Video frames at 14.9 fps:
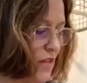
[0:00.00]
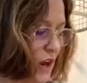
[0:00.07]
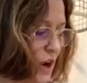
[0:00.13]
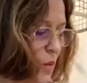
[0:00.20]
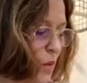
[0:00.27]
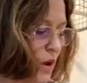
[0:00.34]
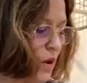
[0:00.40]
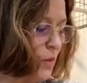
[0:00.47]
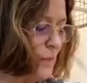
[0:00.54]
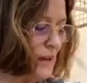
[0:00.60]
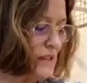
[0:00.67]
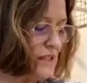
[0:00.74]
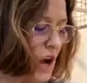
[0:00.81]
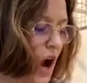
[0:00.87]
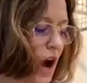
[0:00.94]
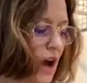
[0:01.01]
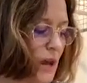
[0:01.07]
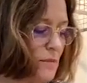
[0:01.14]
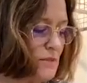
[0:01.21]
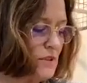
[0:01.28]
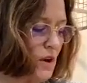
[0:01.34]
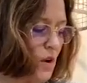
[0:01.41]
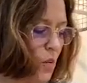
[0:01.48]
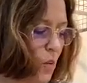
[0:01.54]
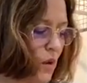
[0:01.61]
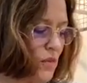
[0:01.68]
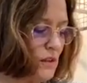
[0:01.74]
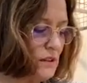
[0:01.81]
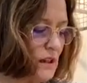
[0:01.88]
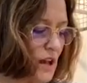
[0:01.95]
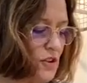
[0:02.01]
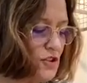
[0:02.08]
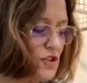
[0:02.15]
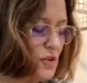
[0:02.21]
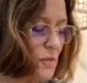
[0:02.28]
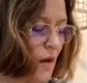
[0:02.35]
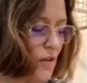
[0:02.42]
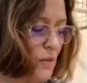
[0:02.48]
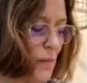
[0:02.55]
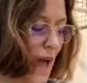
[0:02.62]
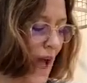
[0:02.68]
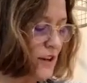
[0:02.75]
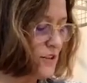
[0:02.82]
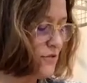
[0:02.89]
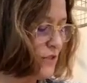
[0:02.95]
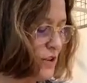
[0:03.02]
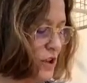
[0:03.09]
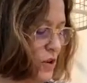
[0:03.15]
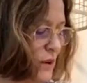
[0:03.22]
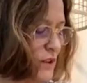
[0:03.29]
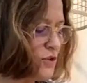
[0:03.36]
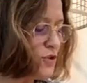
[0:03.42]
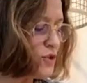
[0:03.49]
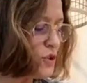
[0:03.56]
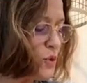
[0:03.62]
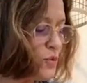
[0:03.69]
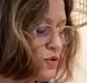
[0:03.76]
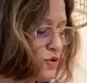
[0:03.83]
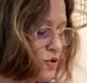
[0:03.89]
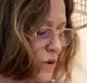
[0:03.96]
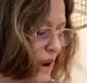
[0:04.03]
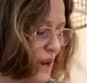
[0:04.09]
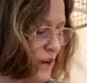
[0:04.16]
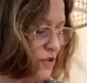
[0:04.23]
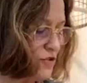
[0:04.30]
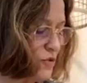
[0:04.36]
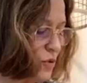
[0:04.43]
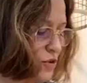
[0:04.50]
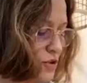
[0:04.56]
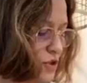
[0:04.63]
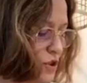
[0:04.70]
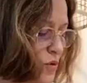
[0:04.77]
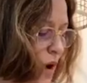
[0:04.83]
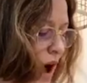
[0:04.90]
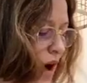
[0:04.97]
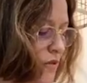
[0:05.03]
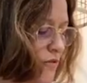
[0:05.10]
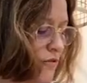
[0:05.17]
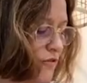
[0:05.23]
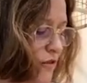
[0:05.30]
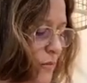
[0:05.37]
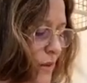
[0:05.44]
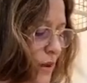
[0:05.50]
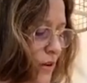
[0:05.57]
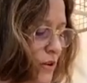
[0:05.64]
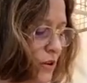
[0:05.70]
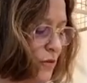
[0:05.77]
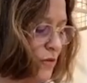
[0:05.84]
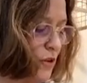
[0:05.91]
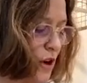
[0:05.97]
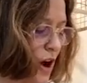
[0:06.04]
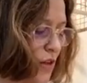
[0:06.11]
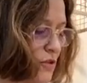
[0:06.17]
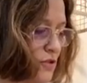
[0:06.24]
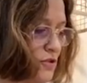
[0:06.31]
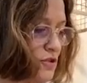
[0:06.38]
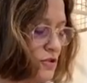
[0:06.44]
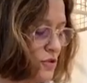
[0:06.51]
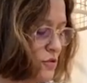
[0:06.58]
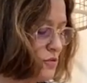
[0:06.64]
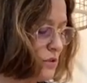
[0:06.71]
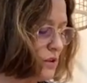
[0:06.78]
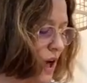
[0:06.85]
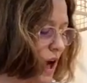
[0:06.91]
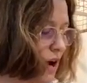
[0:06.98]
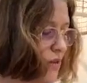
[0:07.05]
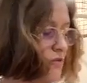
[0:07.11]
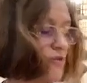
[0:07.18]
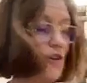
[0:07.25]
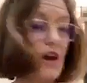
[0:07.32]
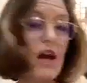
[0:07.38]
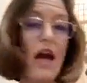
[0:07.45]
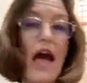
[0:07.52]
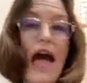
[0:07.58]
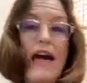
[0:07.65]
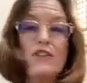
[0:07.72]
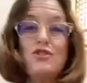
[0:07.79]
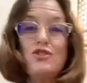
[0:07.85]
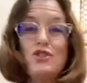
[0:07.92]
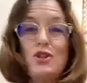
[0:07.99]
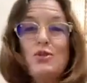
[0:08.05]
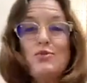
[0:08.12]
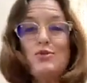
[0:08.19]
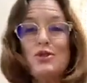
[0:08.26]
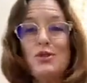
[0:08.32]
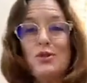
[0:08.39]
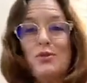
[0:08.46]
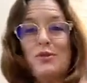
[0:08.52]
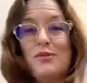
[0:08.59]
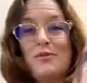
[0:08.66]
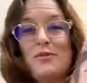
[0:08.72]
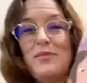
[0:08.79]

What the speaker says: There will be times when the lunch your mother packed for you is too strange or too unfamiliar for others to love as you do.